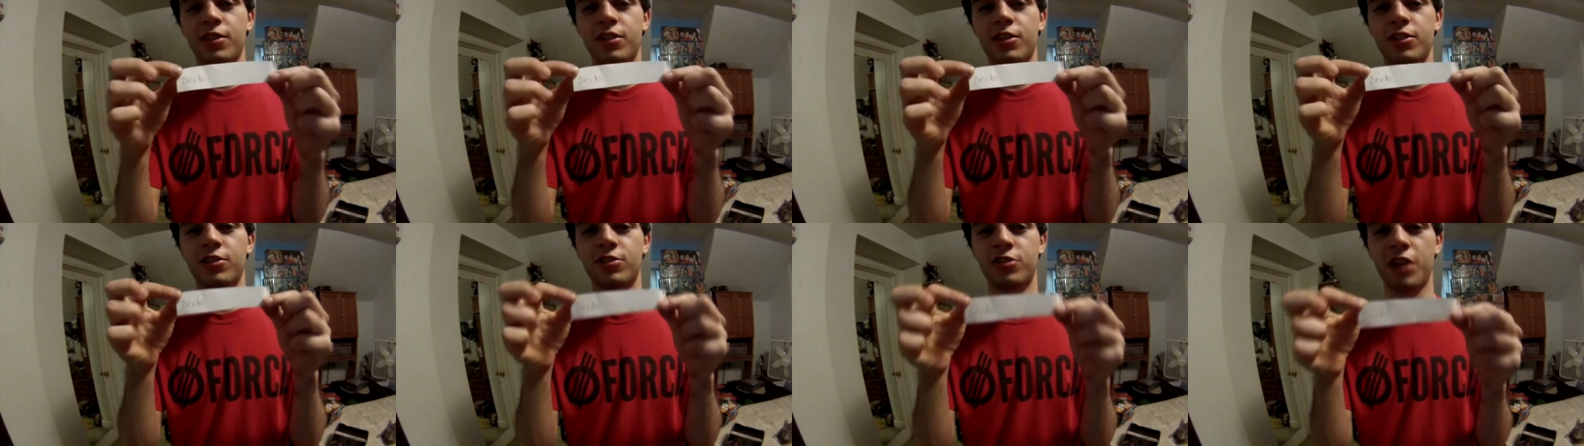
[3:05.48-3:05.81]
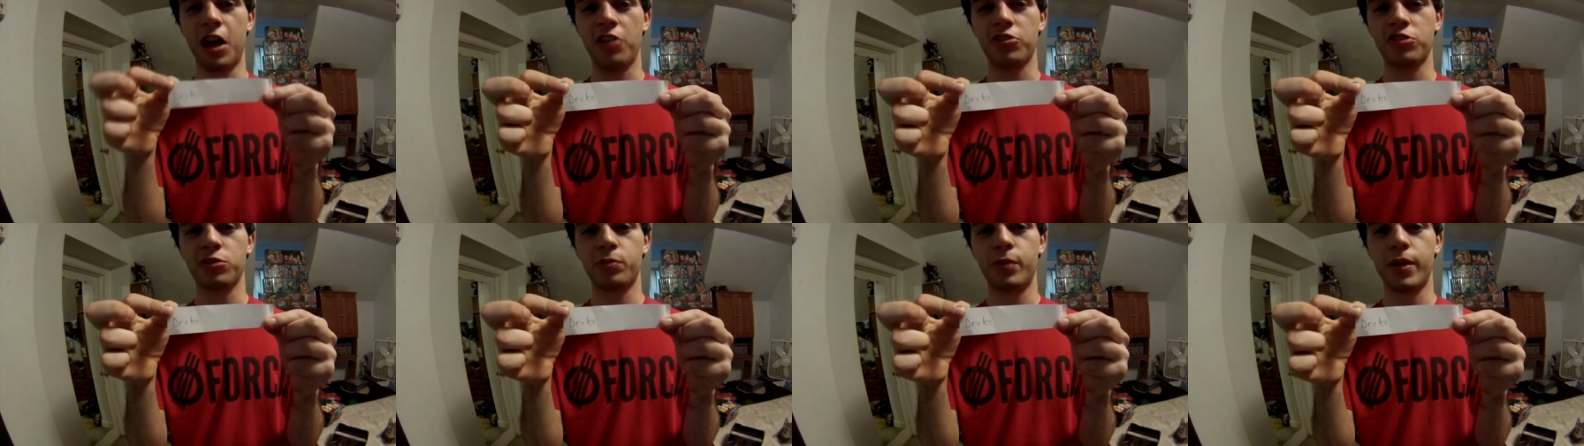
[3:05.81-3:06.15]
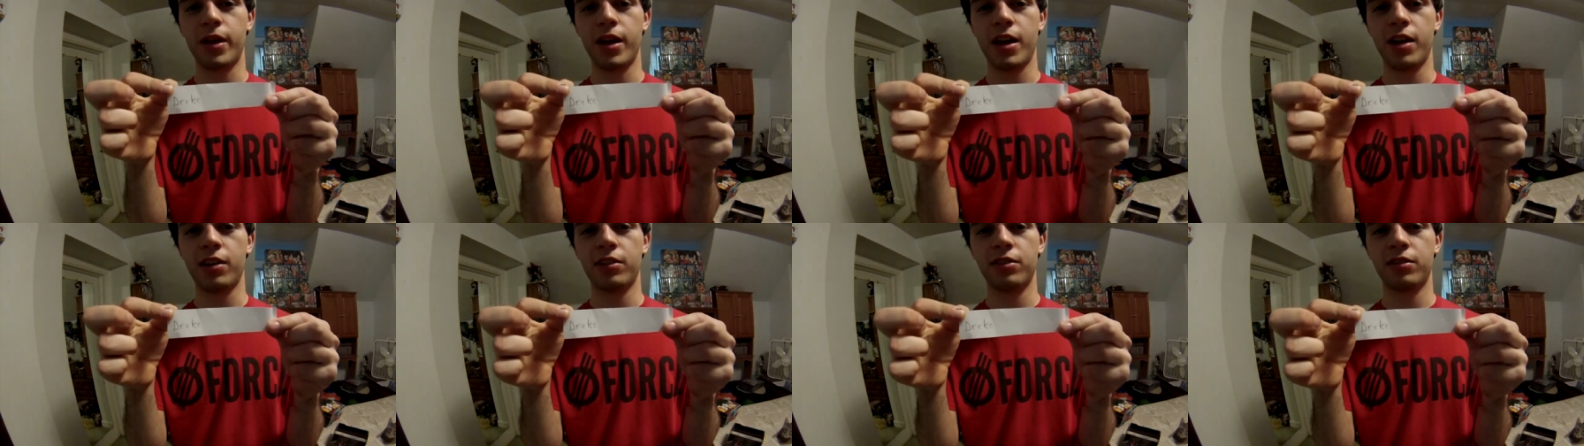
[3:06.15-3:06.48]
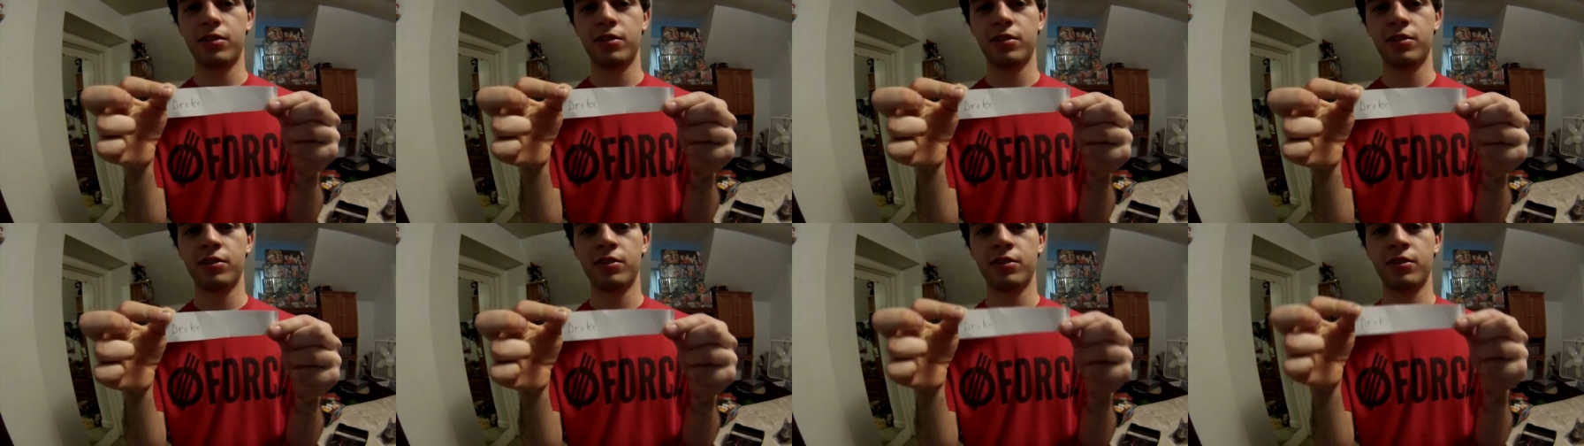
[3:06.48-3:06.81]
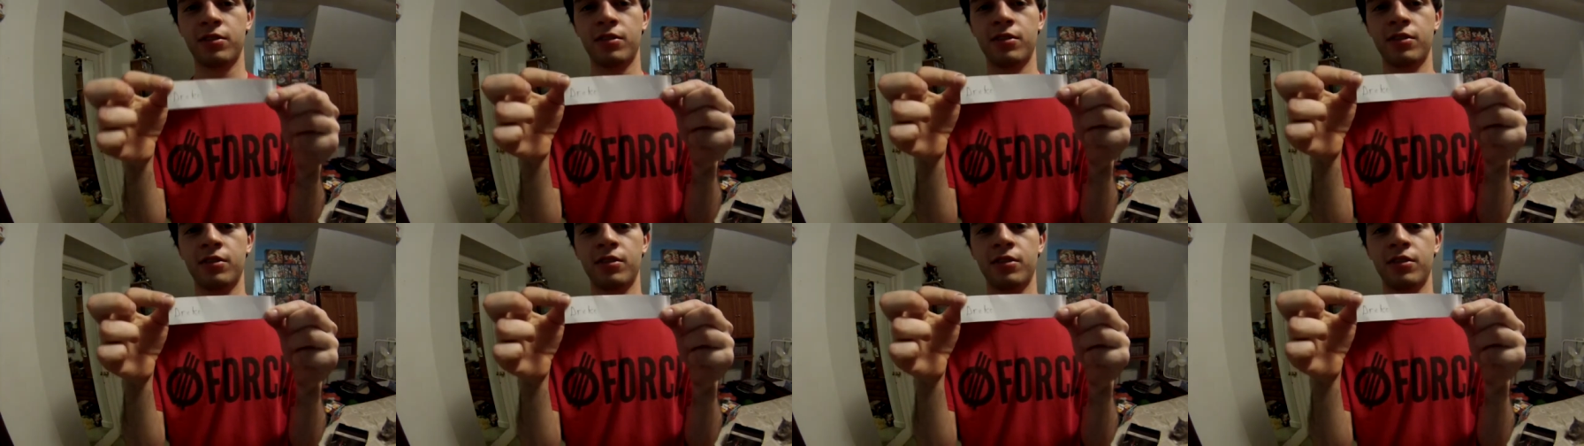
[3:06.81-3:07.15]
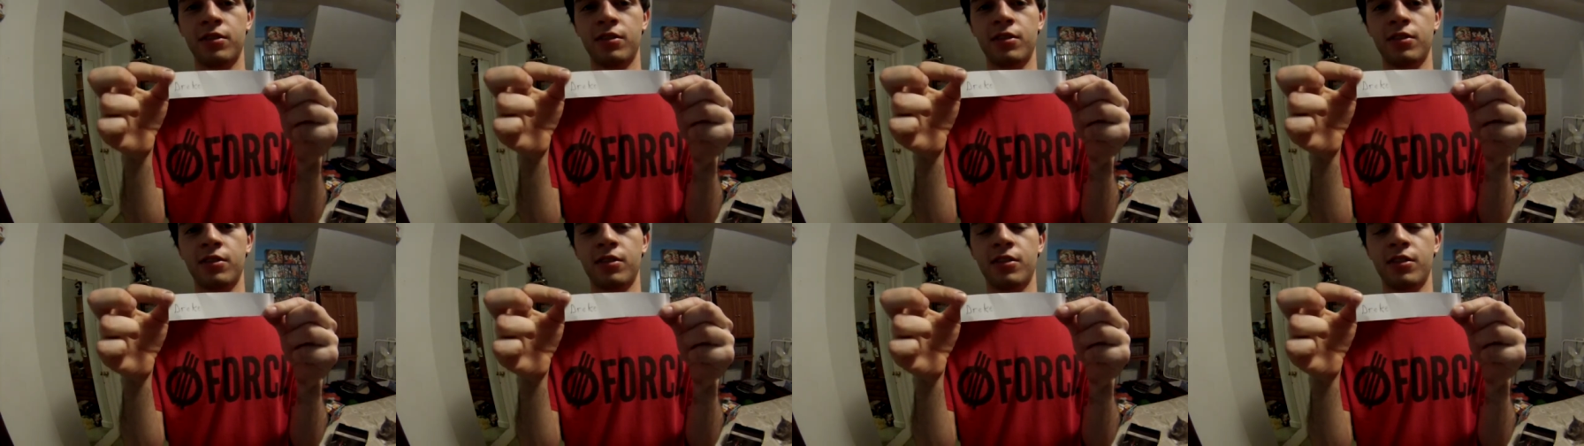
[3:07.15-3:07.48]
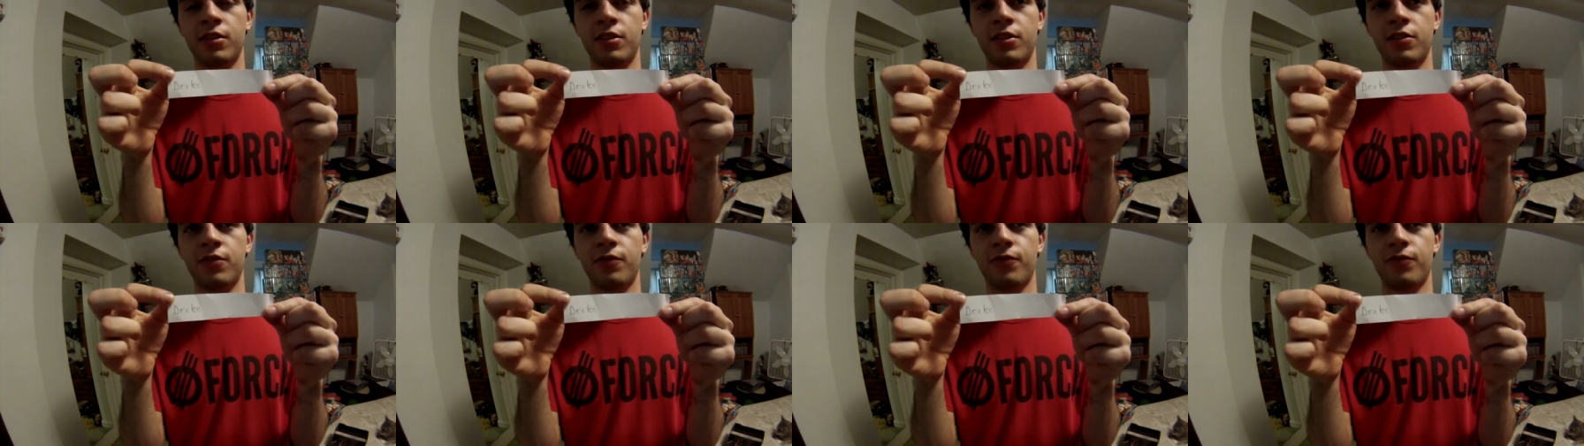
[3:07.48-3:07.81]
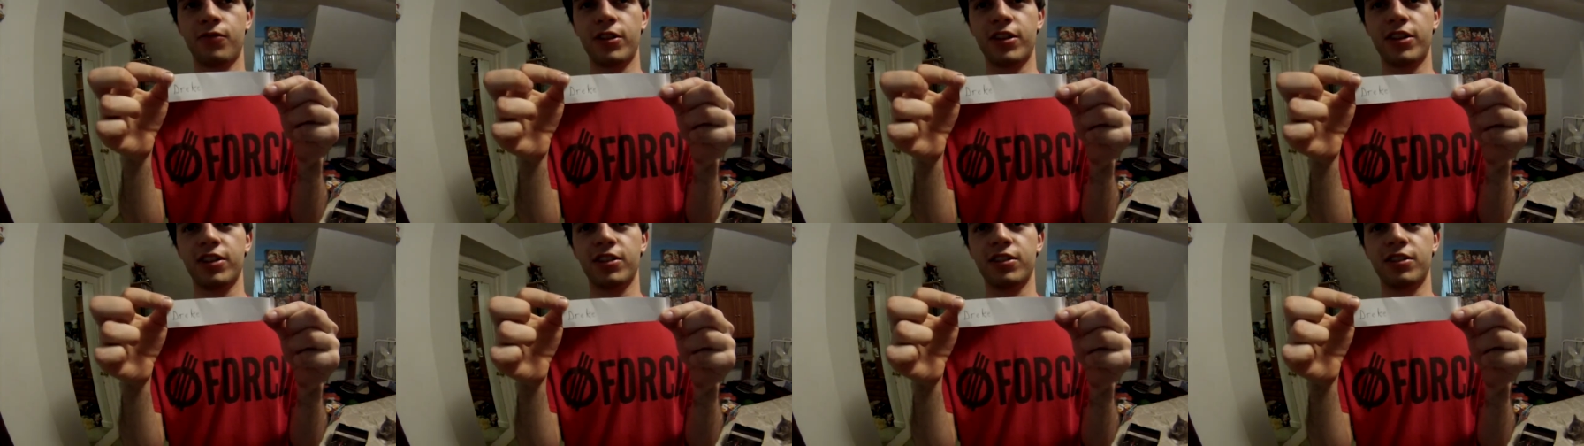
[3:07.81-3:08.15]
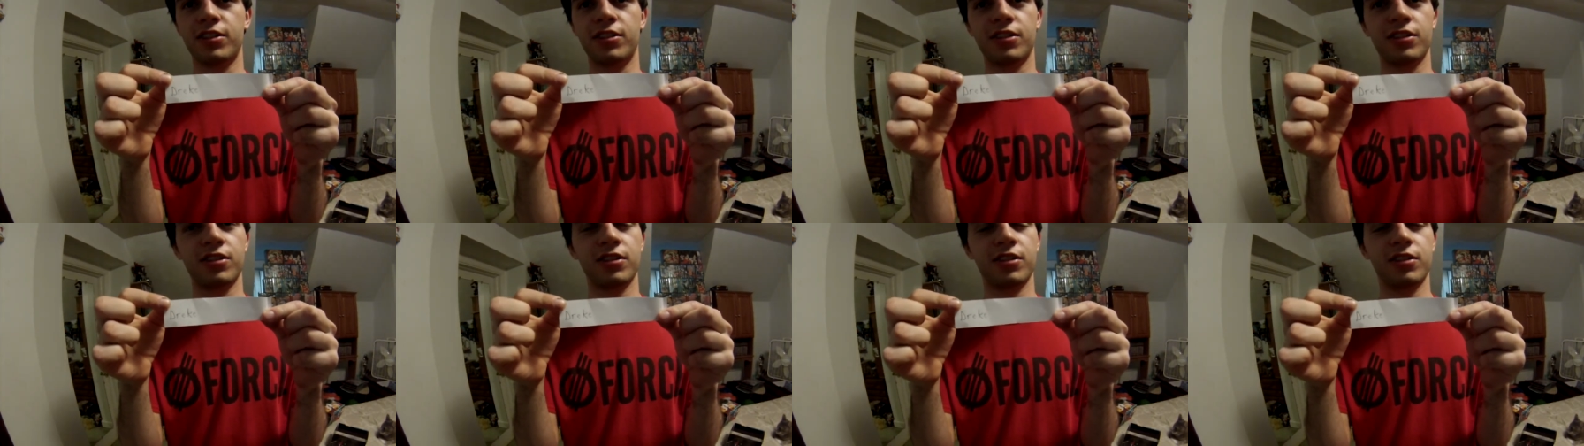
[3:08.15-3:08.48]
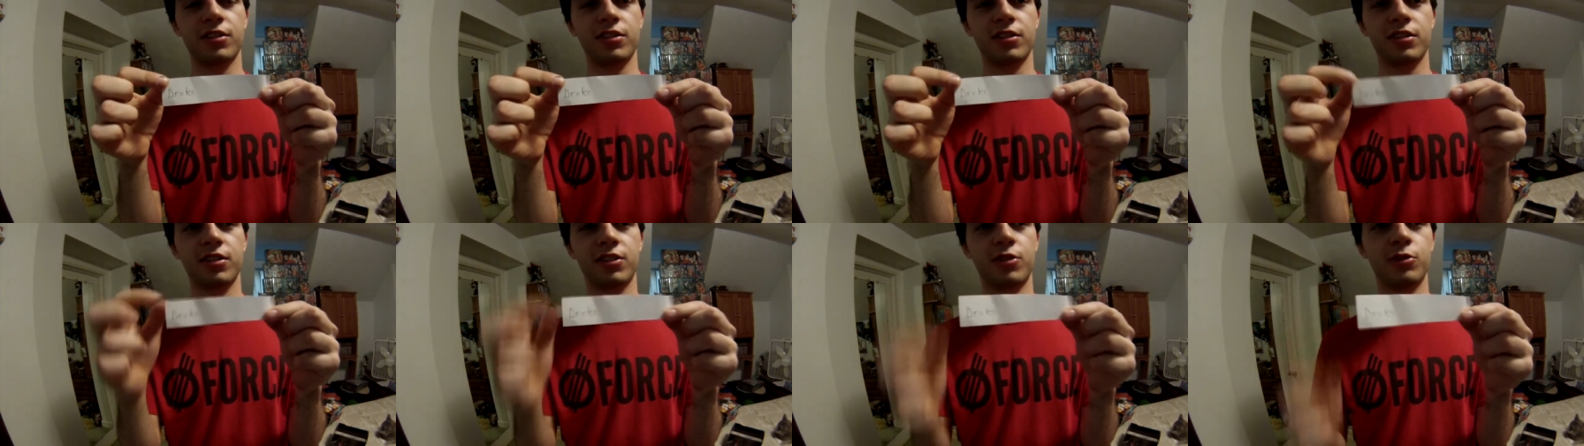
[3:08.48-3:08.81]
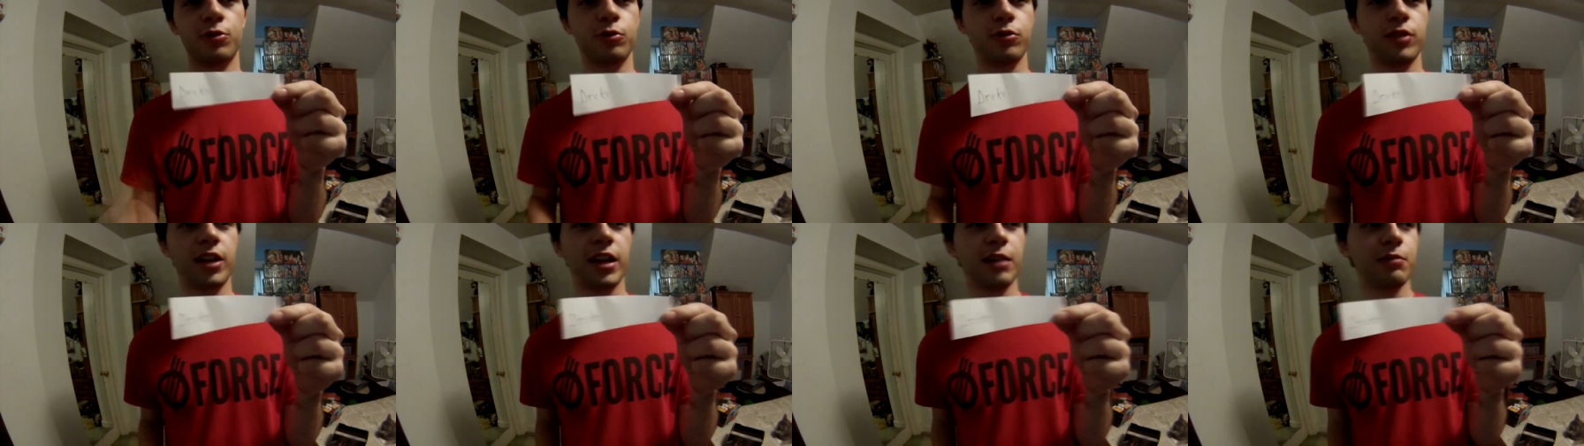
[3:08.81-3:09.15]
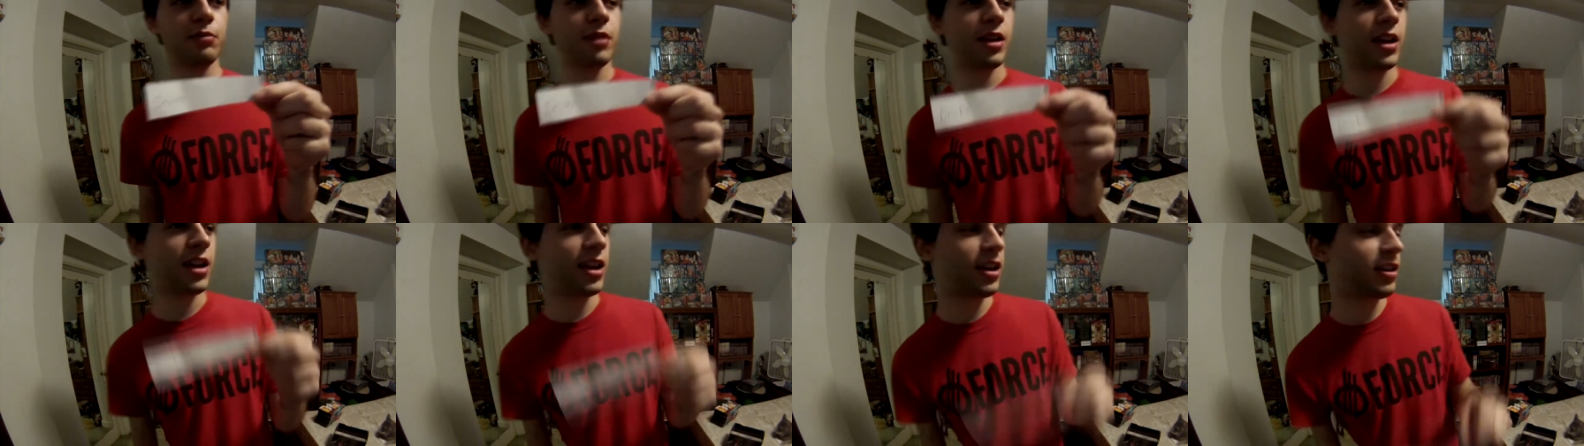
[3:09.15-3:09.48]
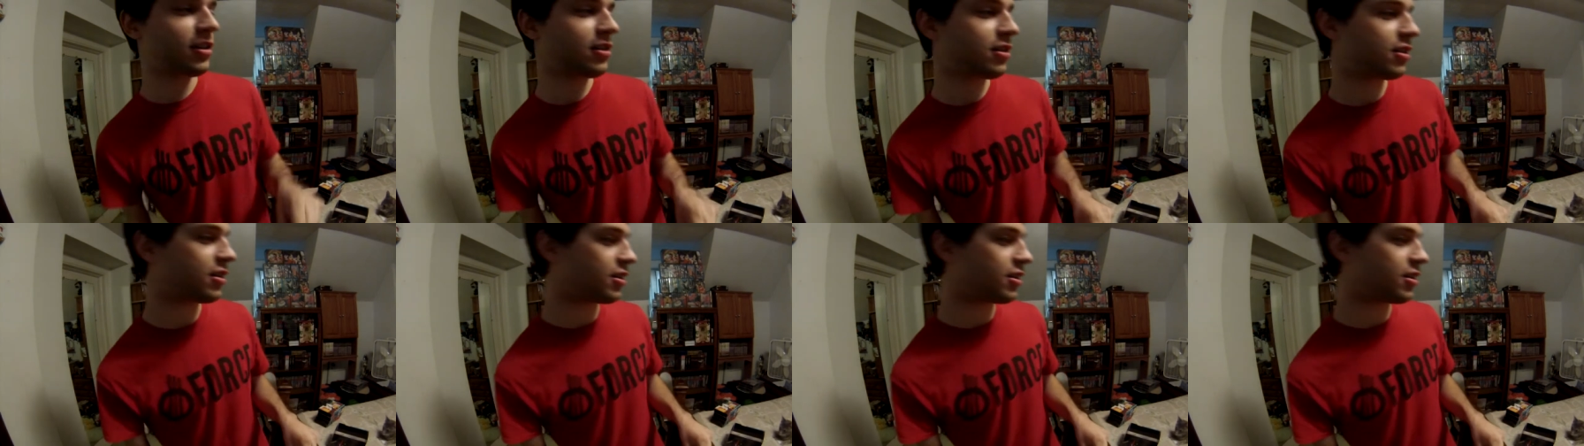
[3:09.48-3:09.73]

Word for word: Trouser Pants. Freaking Kool-Aid Man.